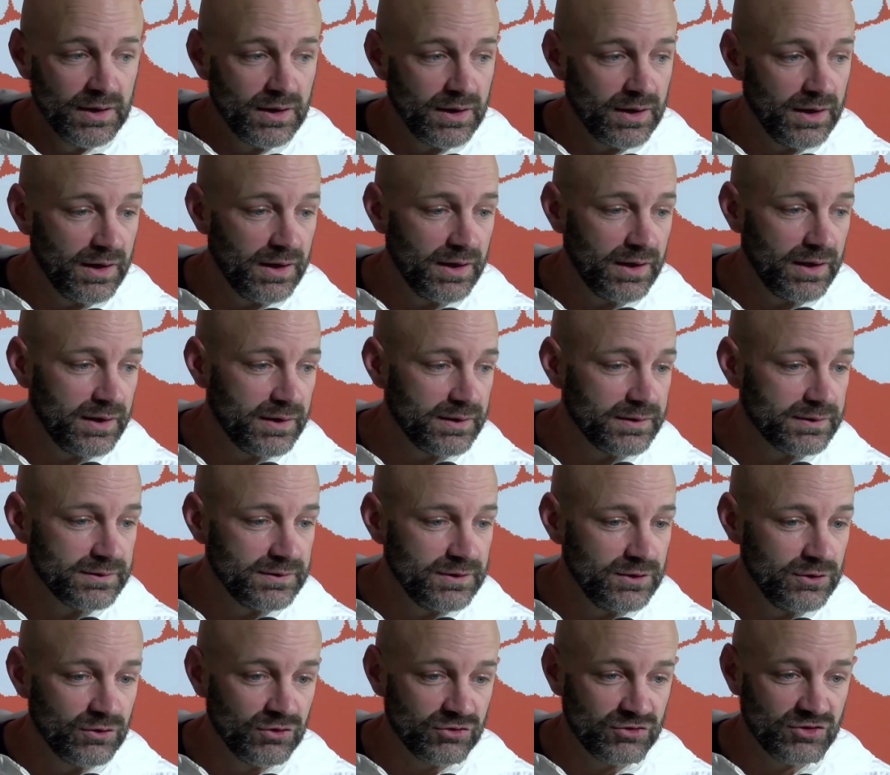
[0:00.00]
uh,
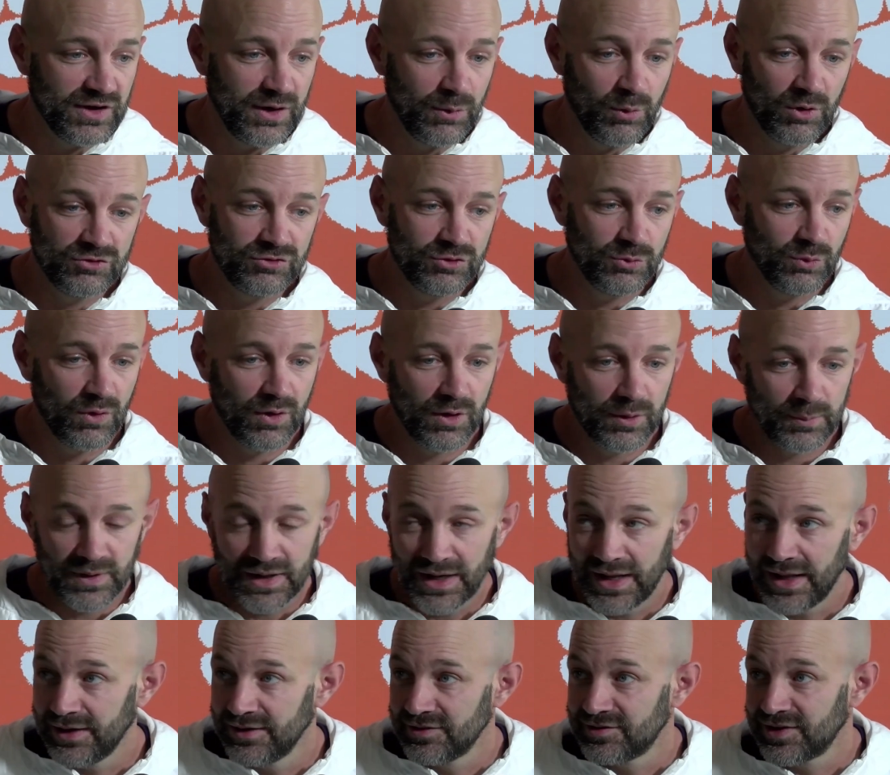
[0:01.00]
you can say what you want,
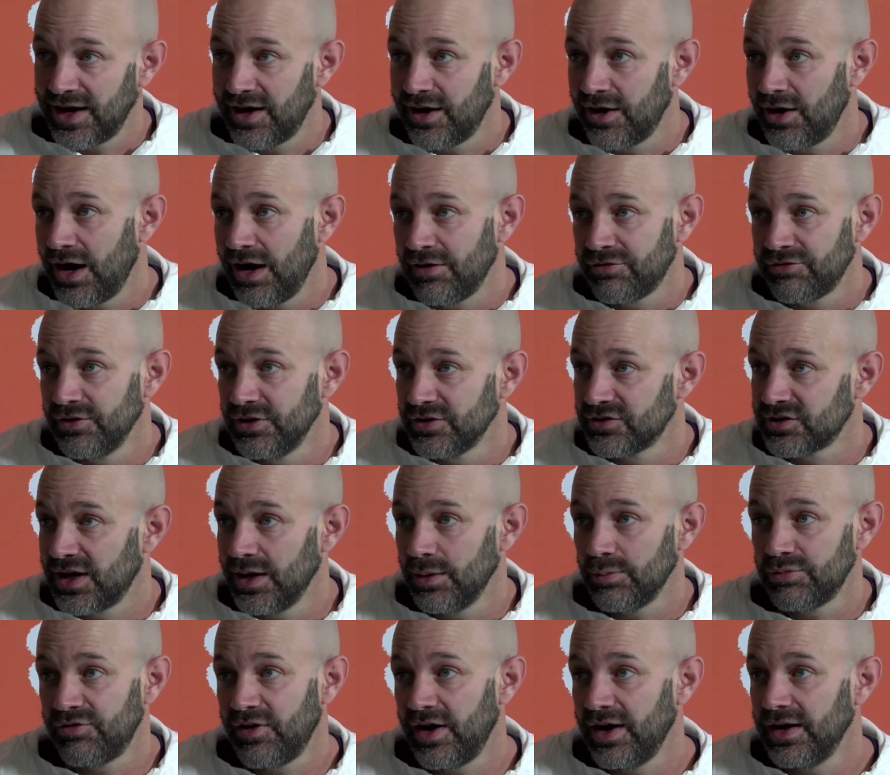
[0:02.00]
but that entire offense
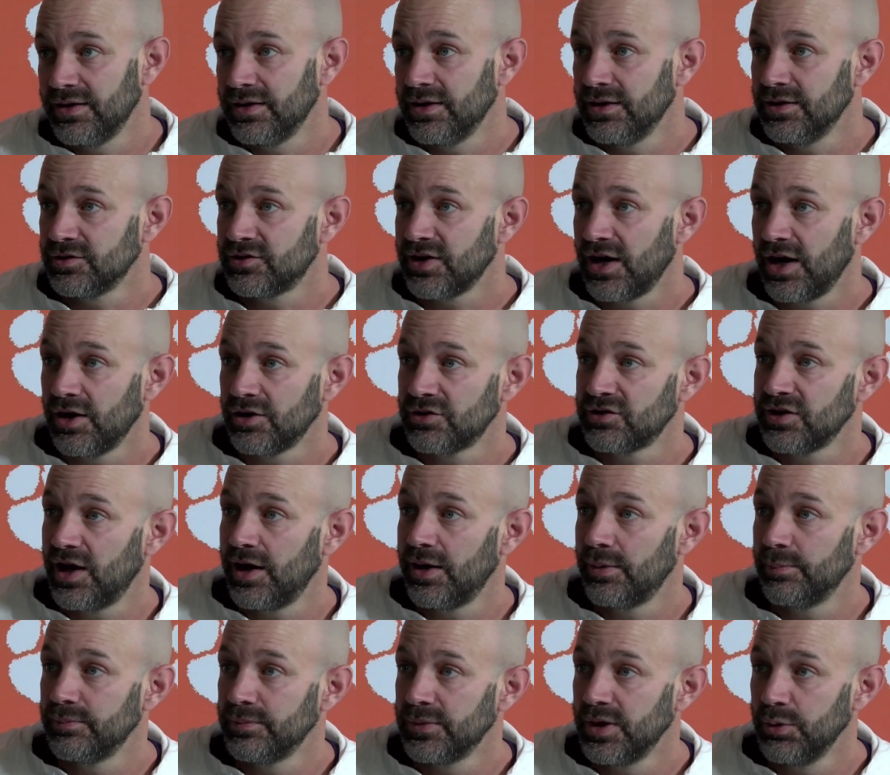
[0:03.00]
kept fighting the entire
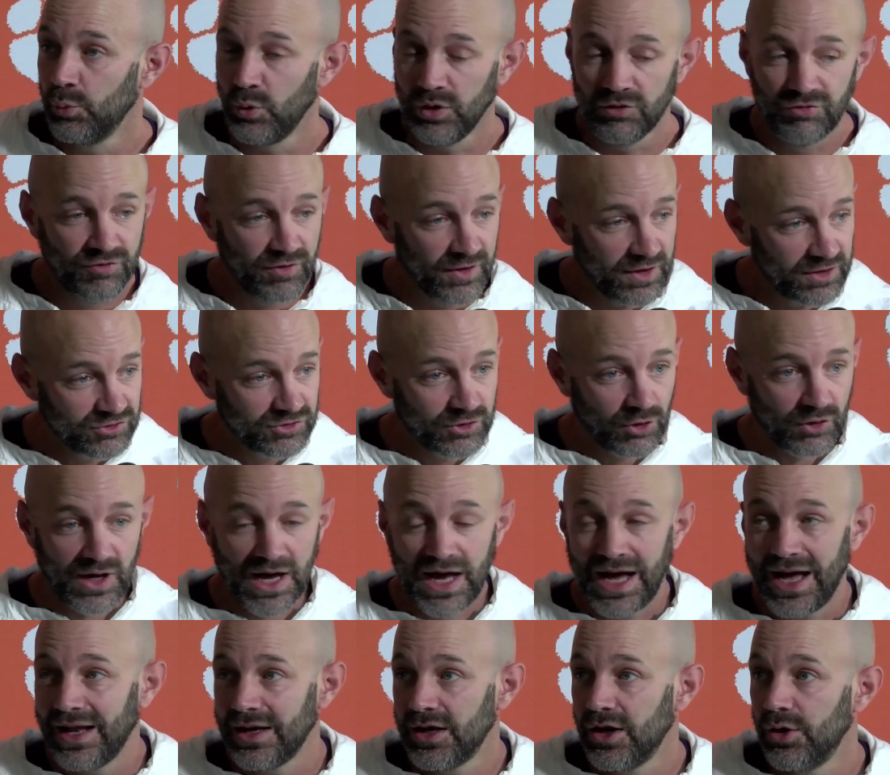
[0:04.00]
time. And we finished on a
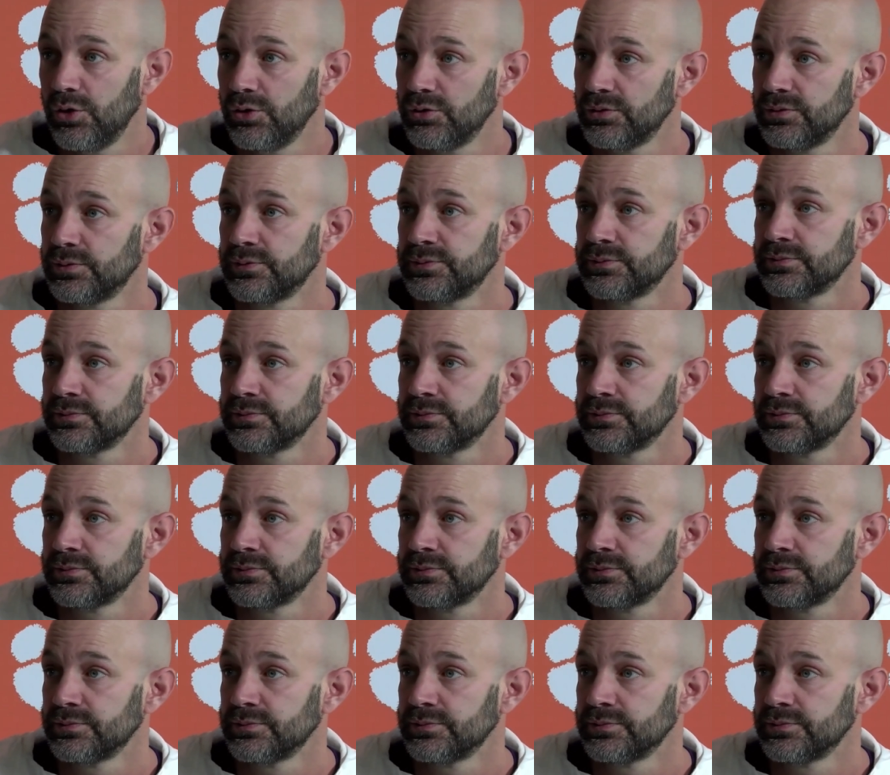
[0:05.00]
high note.